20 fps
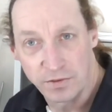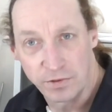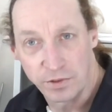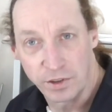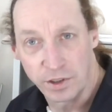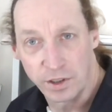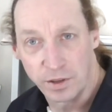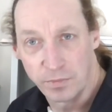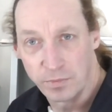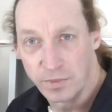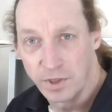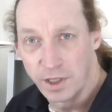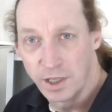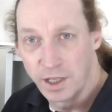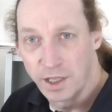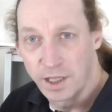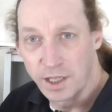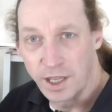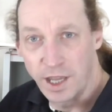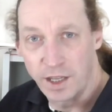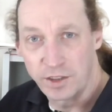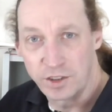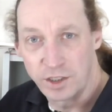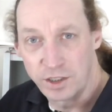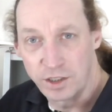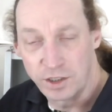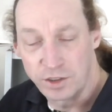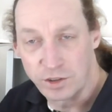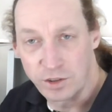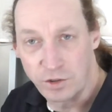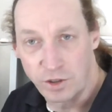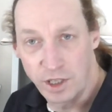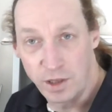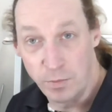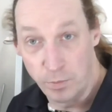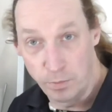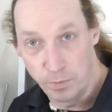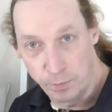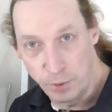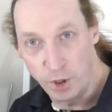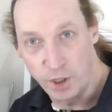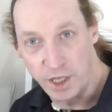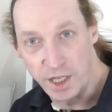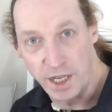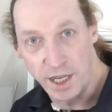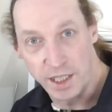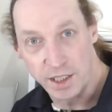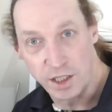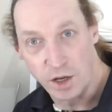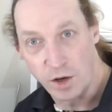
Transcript: for catching the screen, but it is